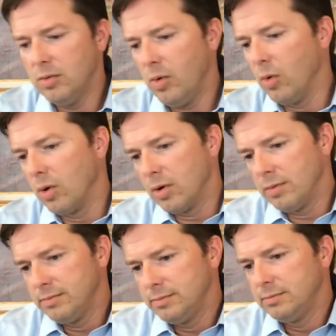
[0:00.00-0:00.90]

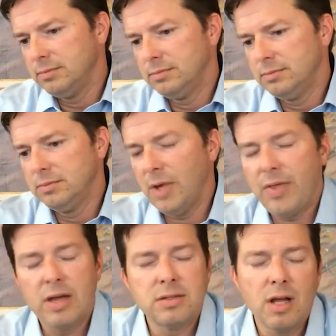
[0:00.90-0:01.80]
or
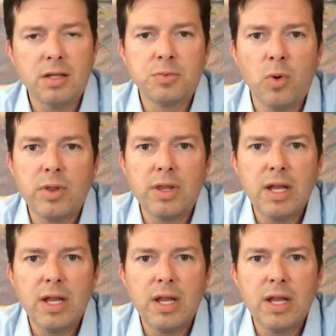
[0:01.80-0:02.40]
$1,000 more than